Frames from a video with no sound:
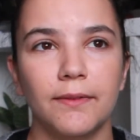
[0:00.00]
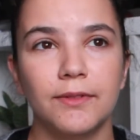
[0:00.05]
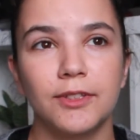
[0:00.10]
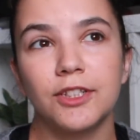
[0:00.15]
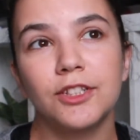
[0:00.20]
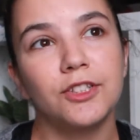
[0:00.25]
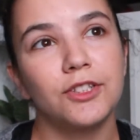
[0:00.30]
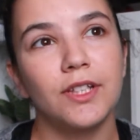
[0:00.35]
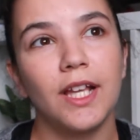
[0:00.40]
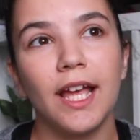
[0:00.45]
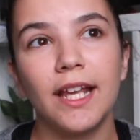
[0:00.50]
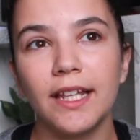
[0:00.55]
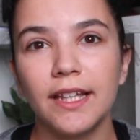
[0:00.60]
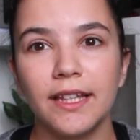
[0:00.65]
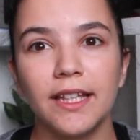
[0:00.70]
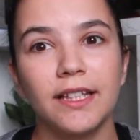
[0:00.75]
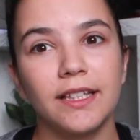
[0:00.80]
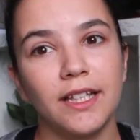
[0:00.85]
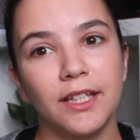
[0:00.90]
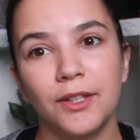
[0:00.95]
just
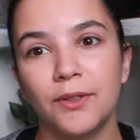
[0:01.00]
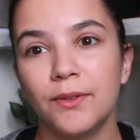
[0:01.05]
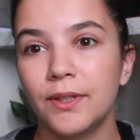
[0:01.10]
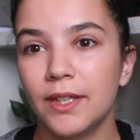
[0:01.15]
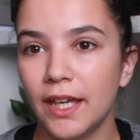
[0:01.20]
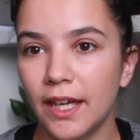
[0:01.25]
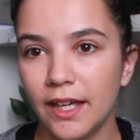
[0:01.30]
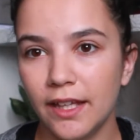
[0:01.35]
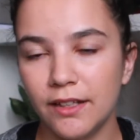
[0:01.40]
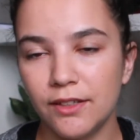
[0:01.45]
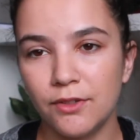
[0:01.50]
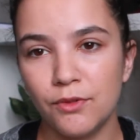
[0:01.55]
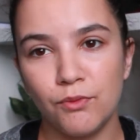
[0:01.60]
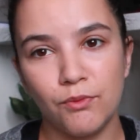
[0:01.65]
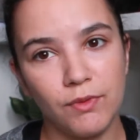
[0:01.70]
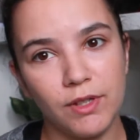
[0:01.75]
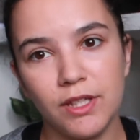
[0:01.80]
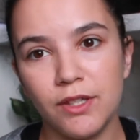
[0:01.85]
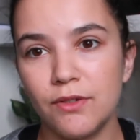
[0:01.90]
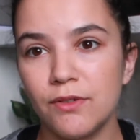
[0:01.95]
anything that you can't
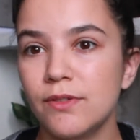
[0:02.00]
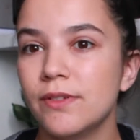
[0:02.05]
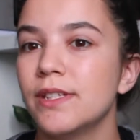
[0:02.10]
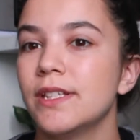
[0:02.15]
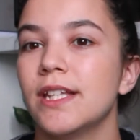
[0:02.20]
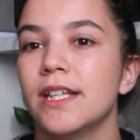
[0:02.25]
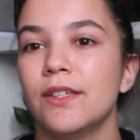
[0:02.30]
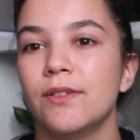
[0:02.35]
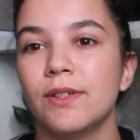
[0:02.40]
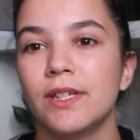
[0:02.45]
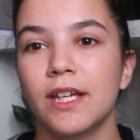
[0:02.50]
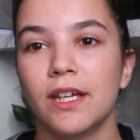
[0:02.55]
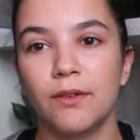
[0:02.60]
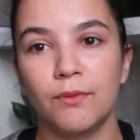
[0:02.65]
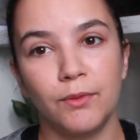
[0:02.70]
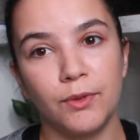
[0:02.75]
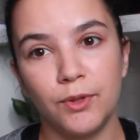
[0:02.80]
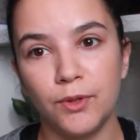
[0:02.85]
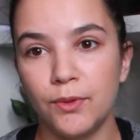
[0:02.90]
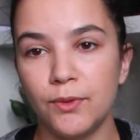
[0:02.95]
reuse, that you
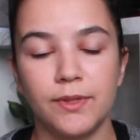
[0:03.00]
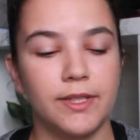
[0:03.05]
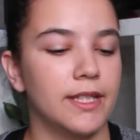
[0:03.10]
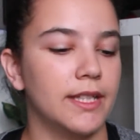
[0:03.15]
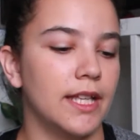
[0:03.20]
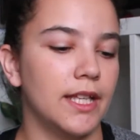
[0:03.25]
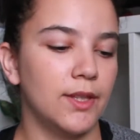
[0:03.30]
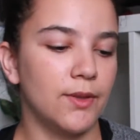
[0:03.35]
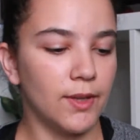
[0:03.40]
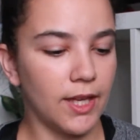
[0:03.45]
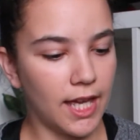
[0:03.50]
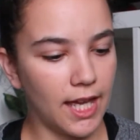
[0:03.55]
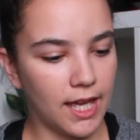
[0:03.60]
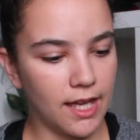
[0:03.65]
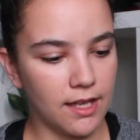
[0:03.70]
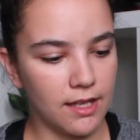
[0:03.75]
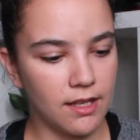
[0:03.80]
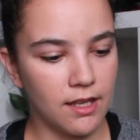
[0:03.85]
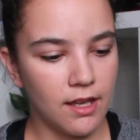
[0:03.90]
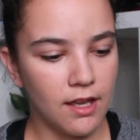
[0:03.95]
can't reduce, and that you
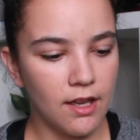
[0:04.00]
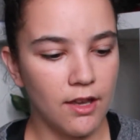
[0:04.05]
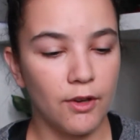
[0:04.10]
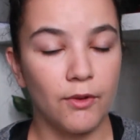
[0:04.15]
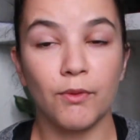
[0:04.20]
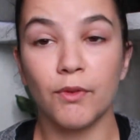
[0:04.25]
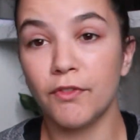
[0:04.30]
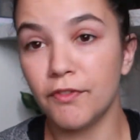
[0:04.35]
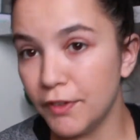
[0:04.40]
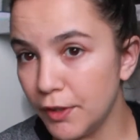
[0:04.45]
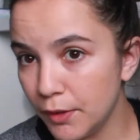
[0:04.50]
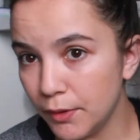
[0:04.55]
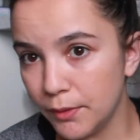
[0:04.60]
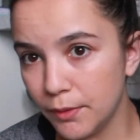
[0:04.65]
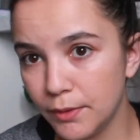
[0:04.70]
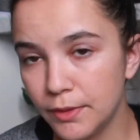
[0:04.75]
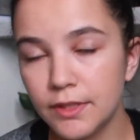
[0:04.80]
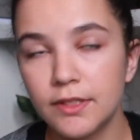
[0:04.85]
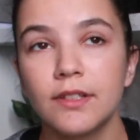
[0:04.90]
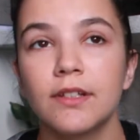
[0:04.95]
can't
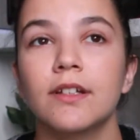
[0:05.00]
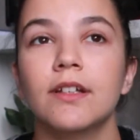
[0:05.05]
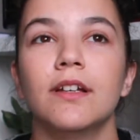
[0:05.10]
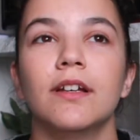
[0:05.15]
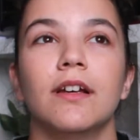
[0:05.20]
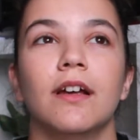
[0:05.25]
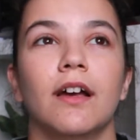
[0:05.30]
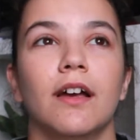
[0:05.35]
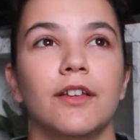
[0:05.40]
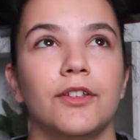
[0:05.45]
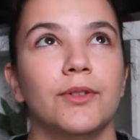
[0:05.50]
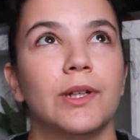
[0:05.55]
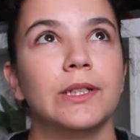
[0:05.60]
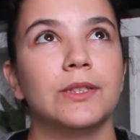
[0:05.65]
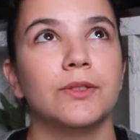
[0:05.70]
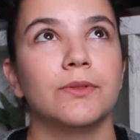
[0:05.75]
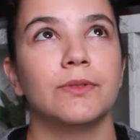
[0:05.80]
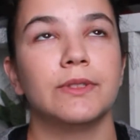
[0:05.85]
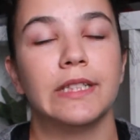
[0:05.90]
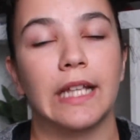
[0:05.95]
refuse, try
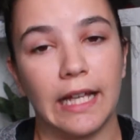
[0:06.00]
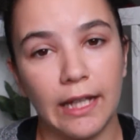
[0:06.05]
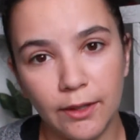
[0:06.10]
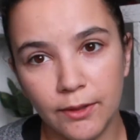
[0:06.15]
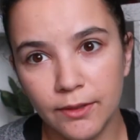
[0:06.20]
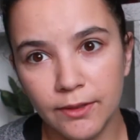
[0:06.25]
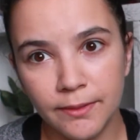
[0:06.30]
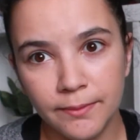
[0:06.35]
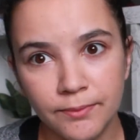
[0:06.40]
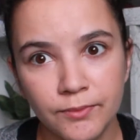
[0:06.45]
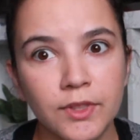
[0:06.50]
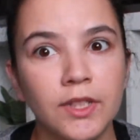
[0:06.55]
to recycle.